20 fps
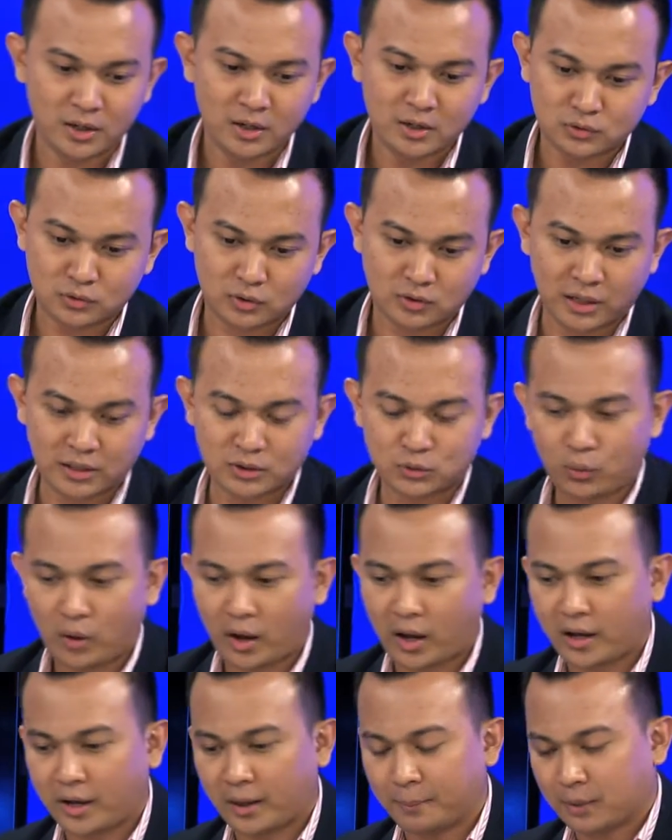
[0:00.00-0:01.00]
So that's
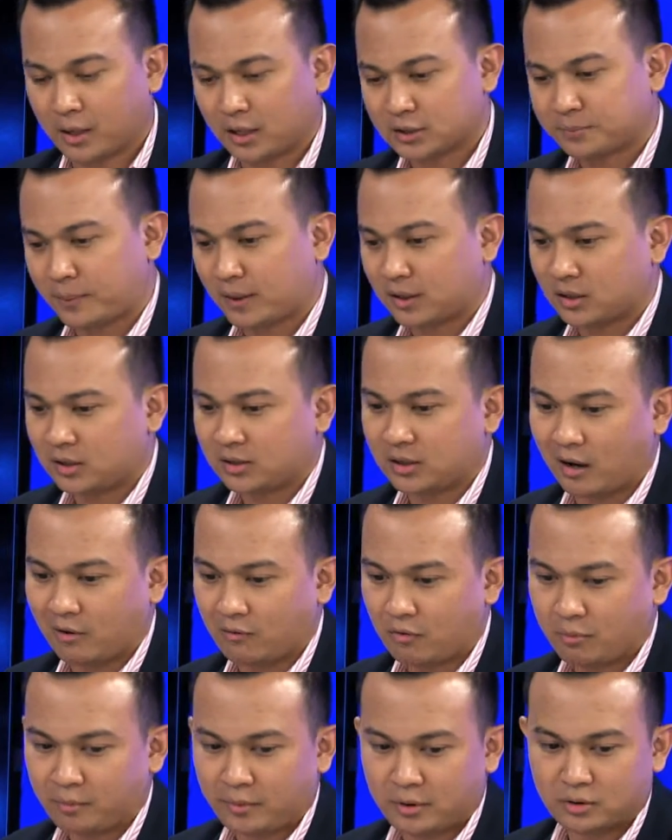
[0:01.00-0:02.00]
why I'm expecting
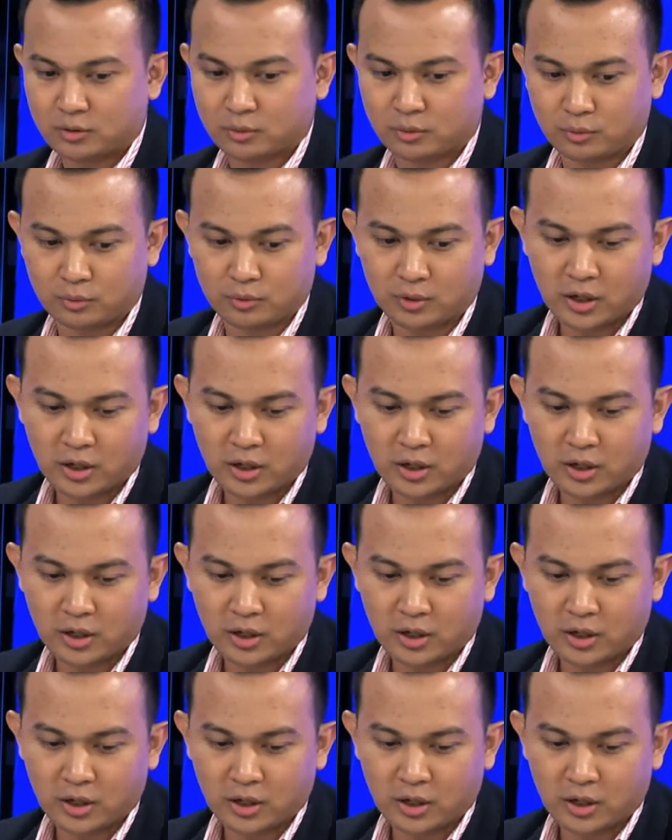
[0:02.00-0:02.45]
government to